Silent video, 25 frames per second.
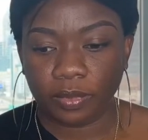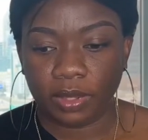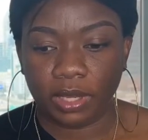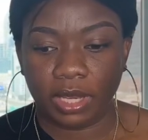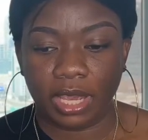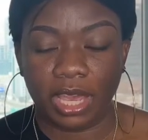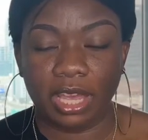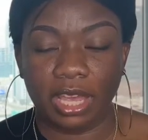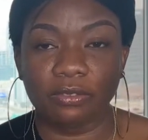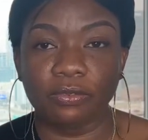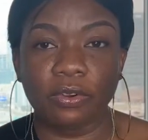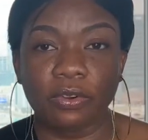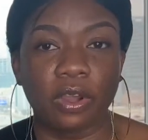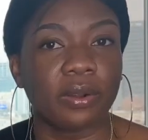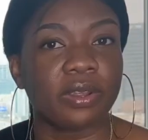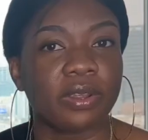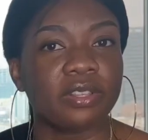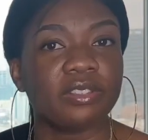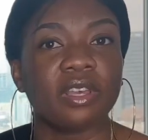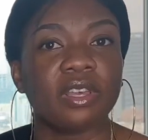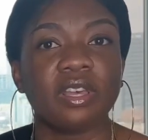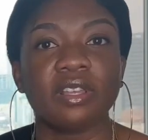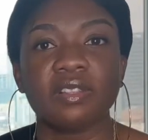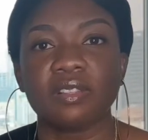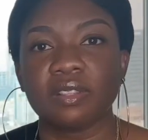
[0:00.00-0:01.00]
As far as
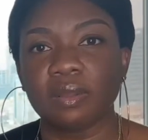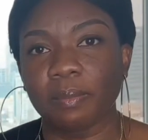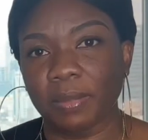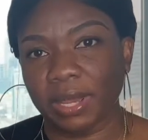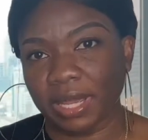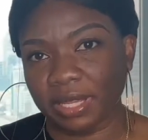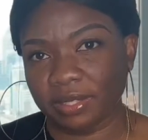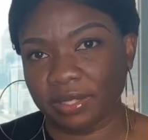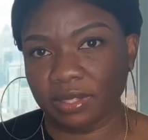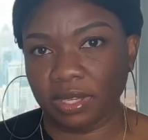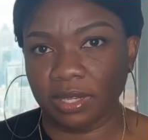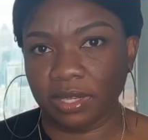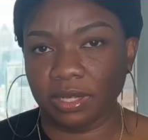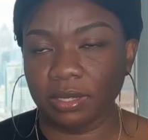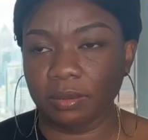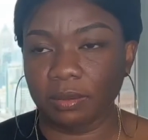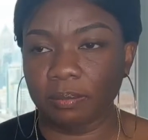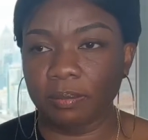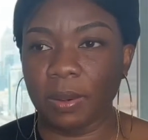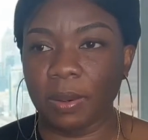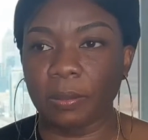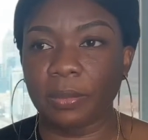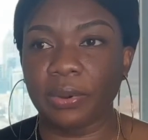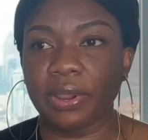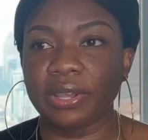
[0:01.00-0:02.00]
customizing,
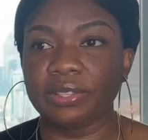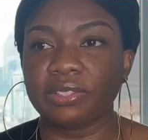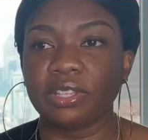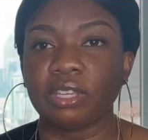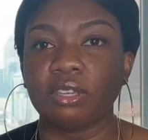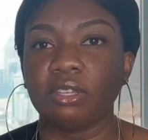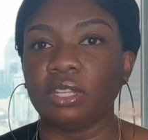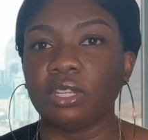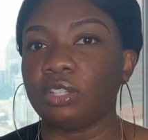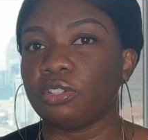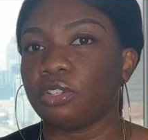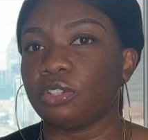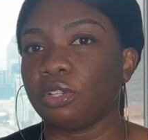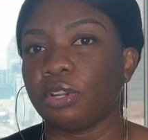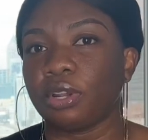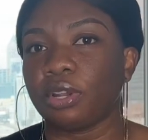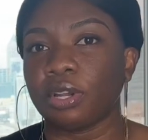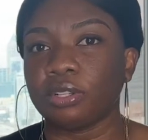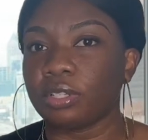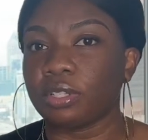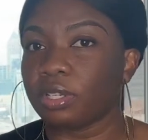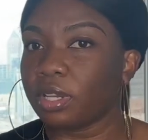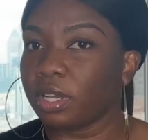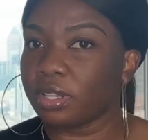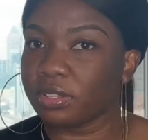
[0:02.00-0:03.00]
remember I said you need to learn how to
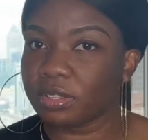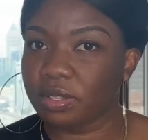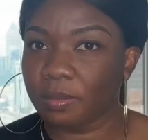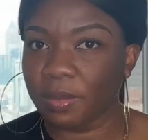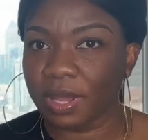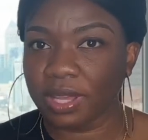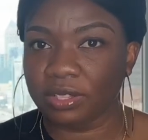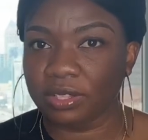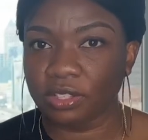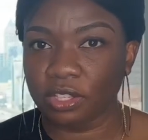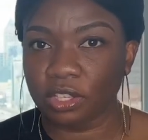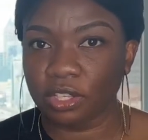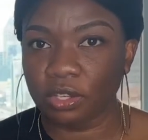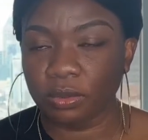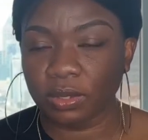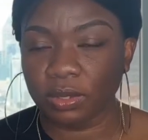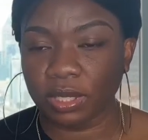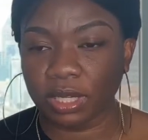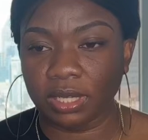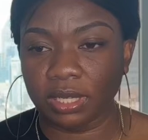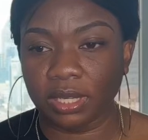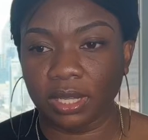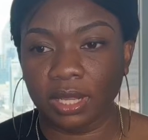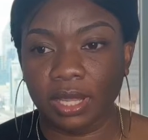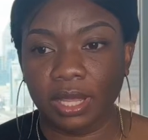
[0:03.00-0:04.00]
customize the unit.
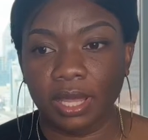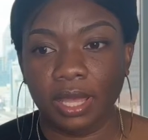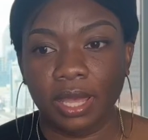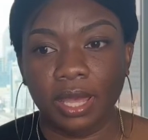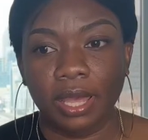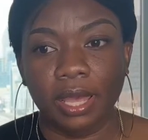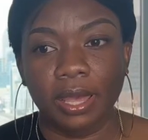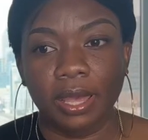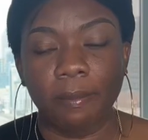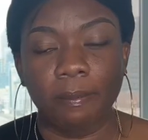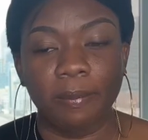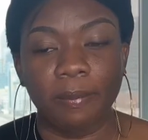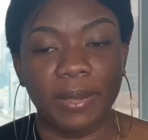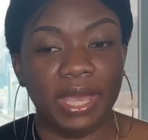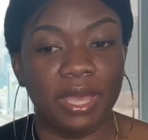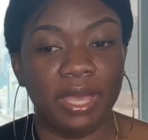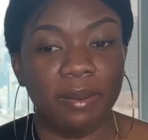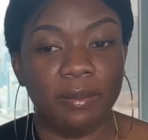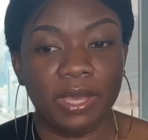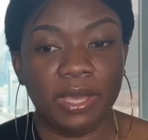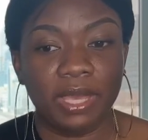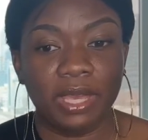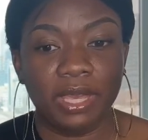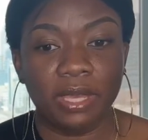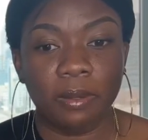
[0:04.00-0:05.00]

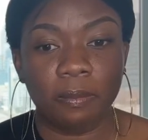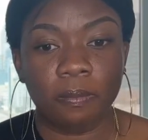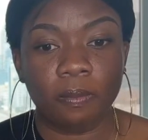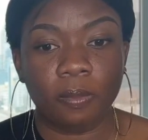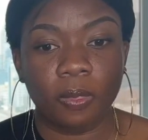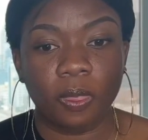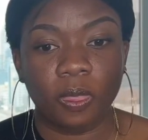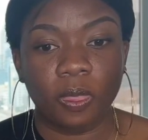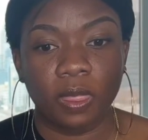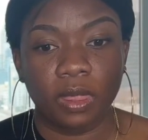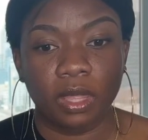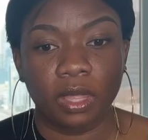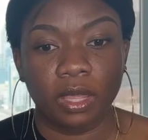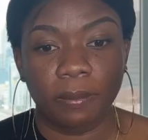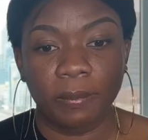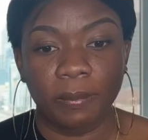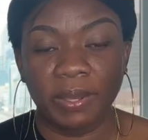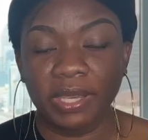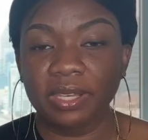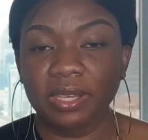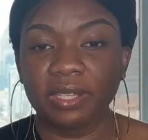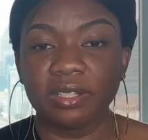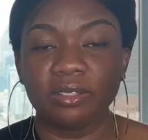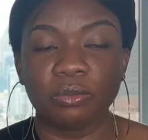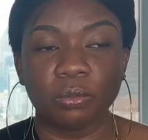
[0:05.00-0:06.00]
Maybe,
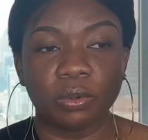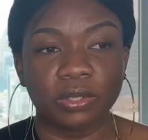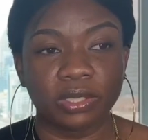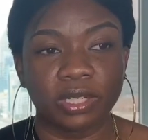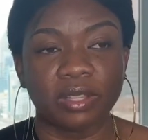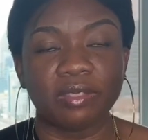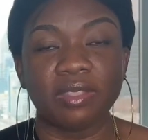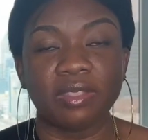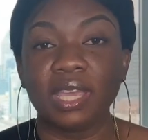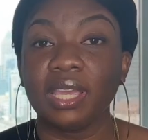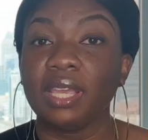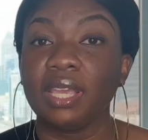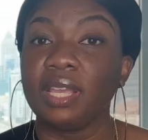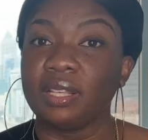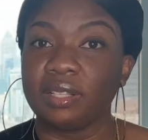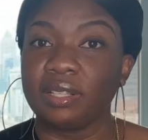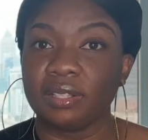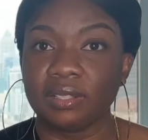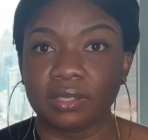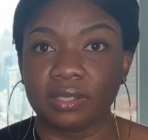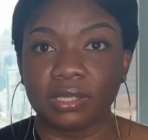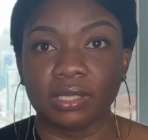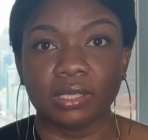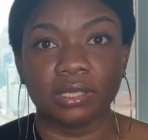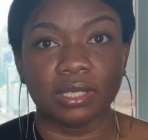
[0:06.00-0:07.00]
because what the thing is,
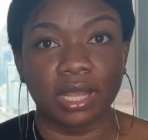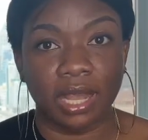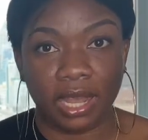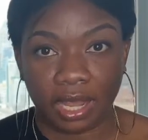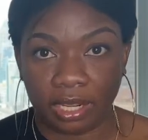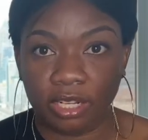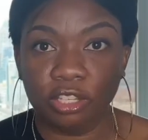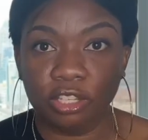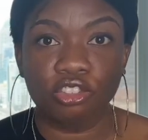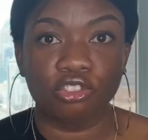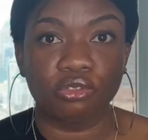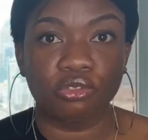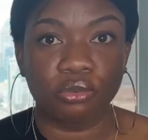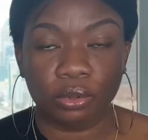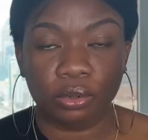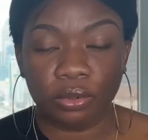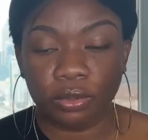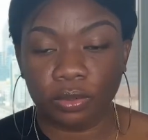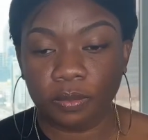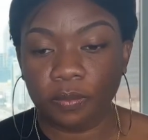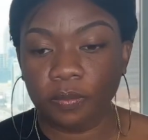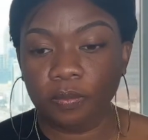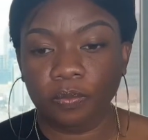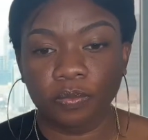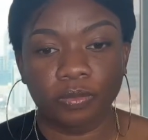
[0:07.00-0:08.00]
the honest truth,
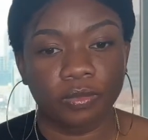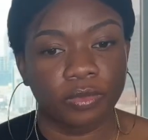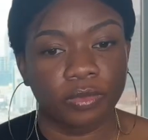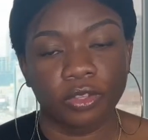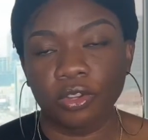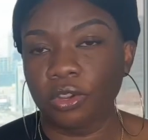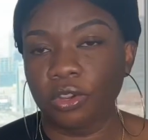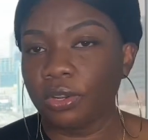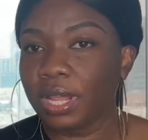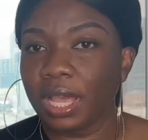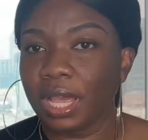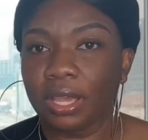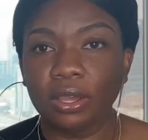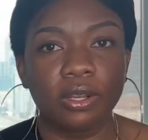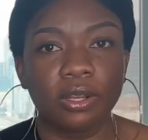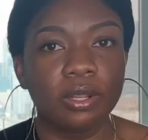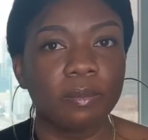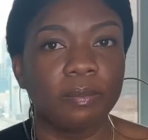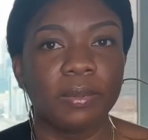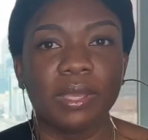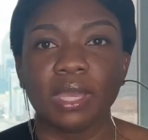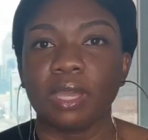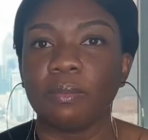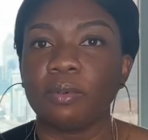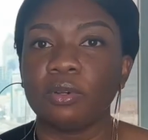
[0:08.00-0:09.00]
you're not going to
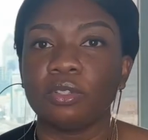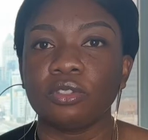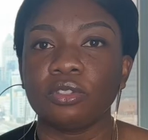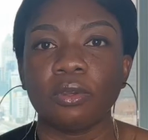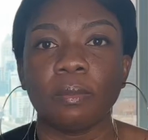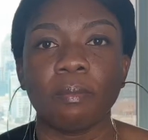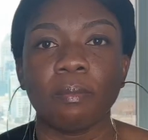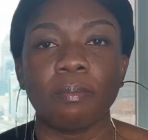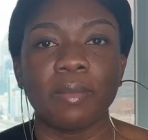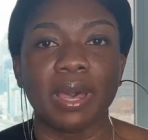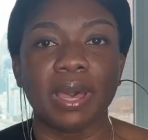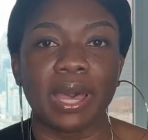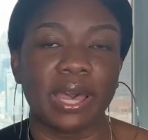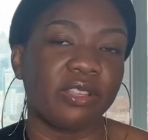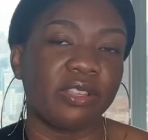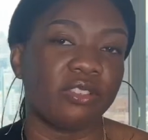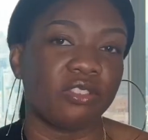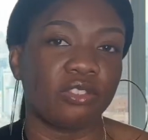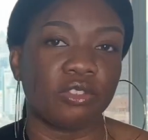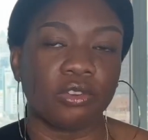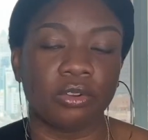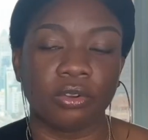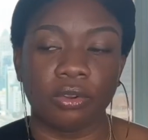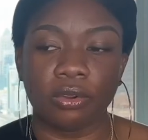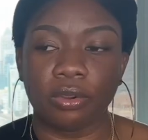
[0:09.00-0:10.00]
be able to
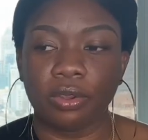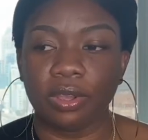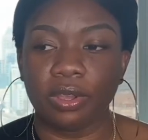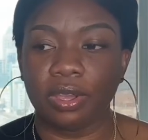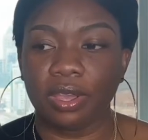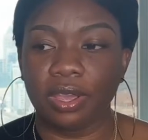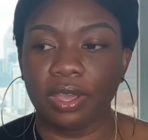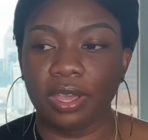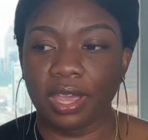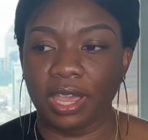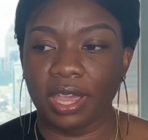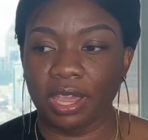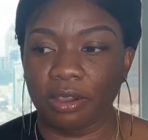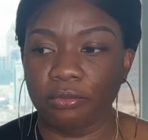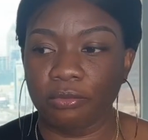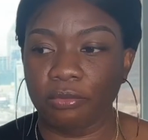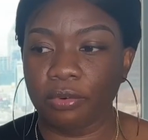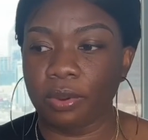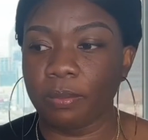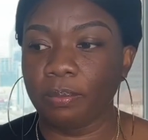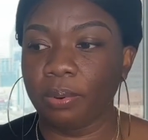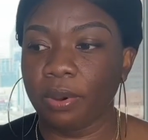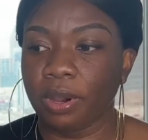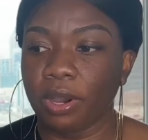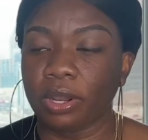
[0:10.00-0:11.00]
master every
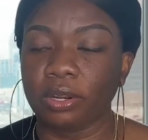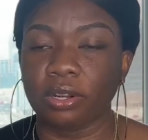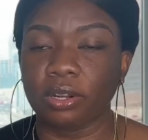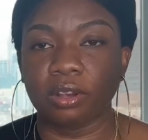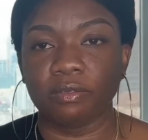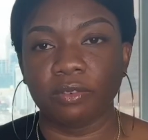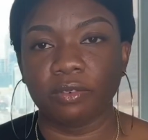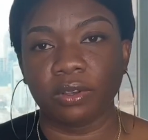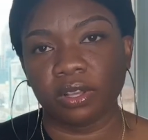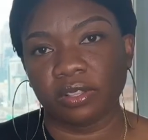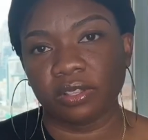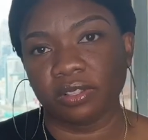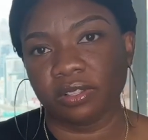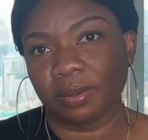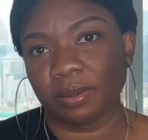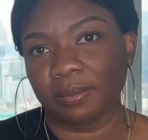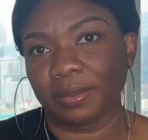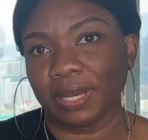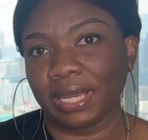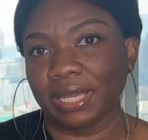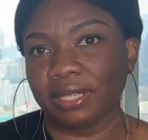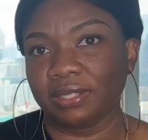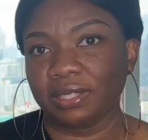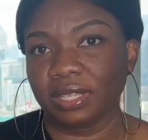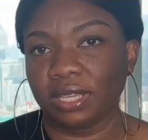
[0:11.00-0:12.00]
part of
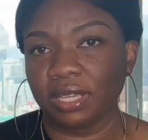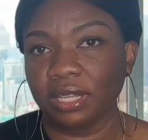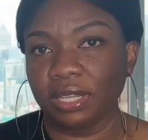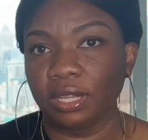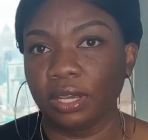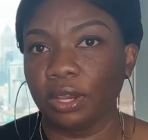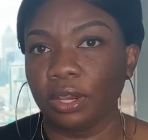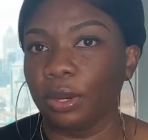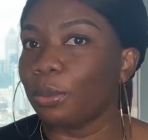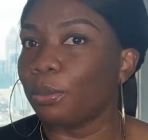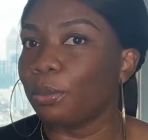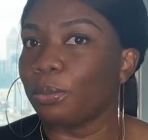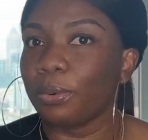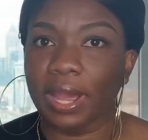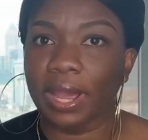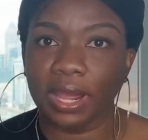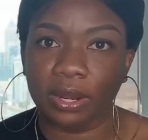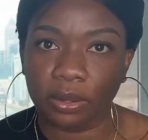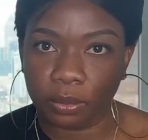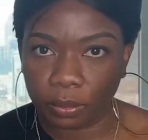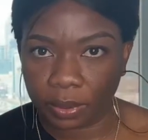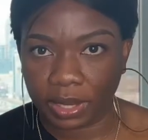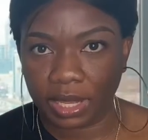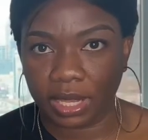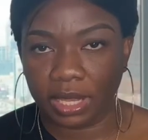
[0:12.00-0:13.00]
customizing right
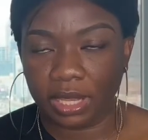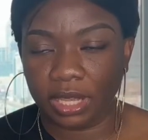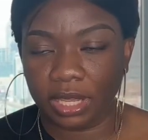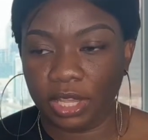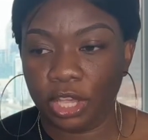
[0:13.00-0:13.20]
away.